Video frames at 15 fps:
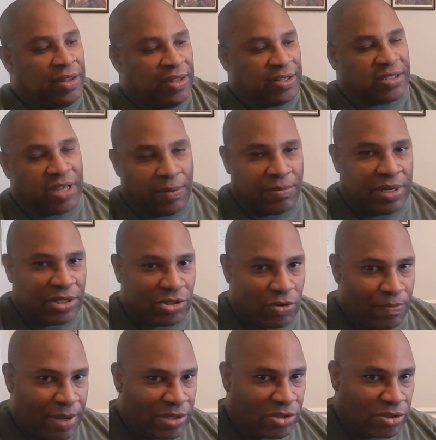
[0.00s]
Some digital
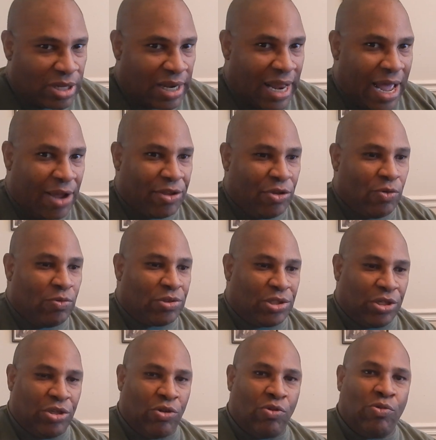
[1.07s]
mixers allow you to
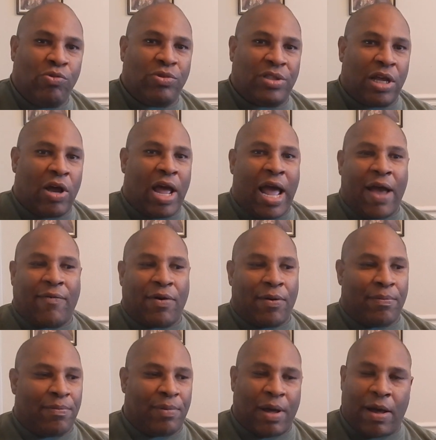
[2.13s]
use, they'll have
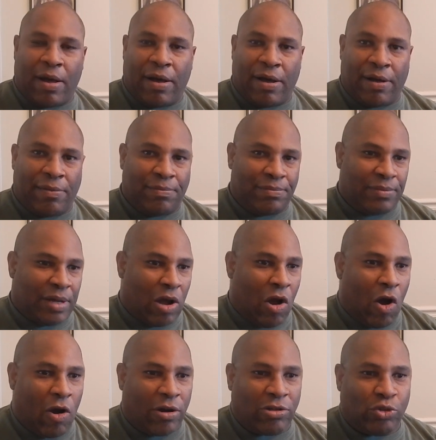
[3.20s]
a
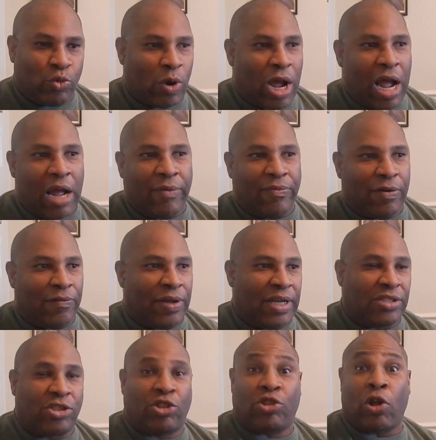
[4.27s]
hard drive of
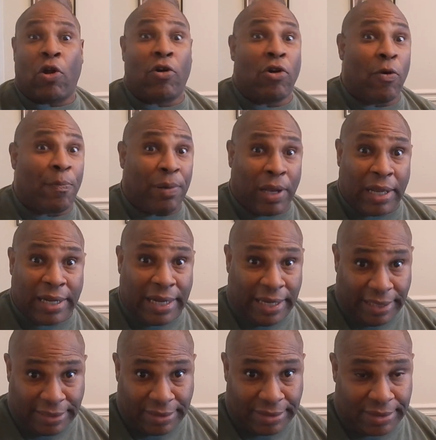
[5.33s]
external
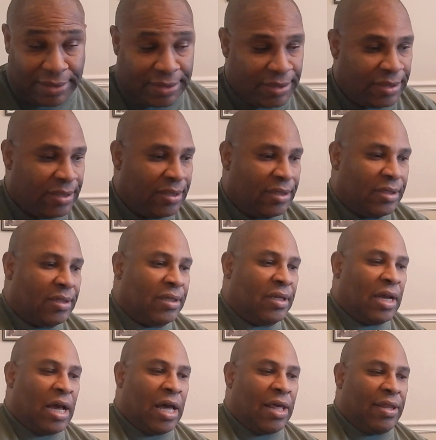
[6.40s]
plugins
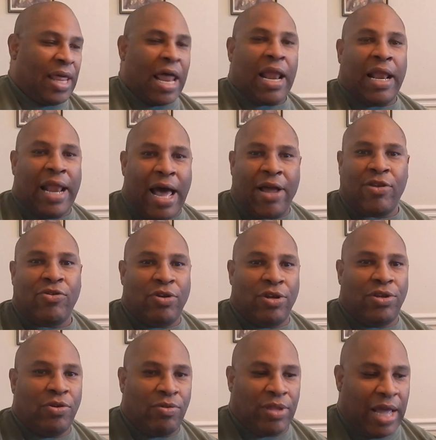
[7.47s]
that allow you to
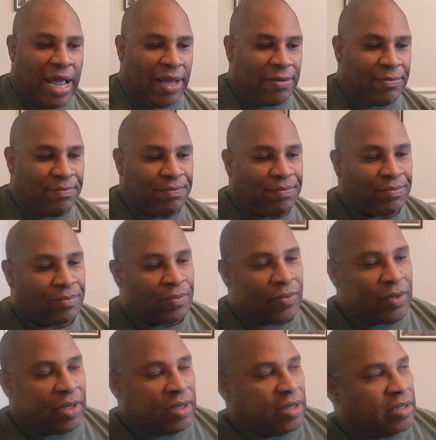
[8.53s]
do that.
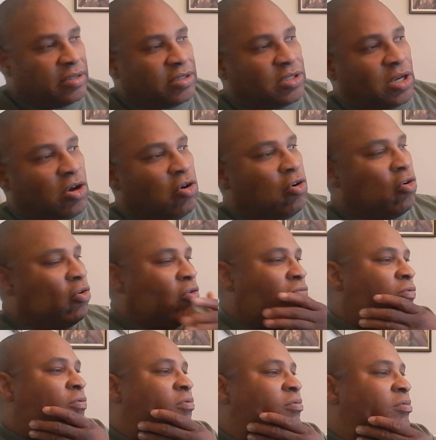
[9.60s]
So,
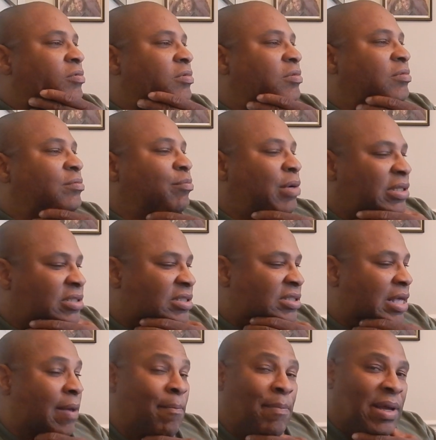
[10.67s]
but
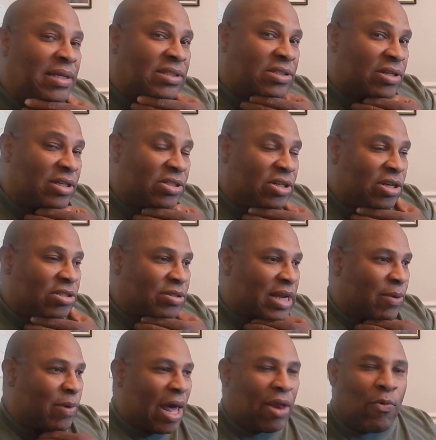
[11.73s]
some mixer engineers are
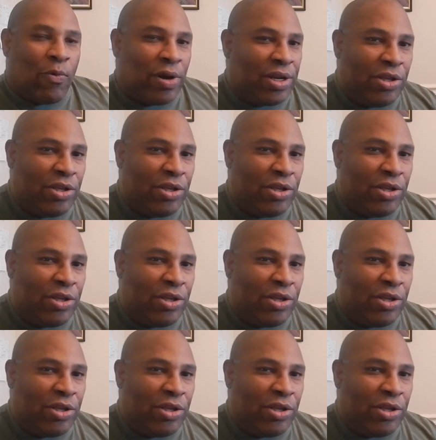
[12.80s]
like, well, I don't want to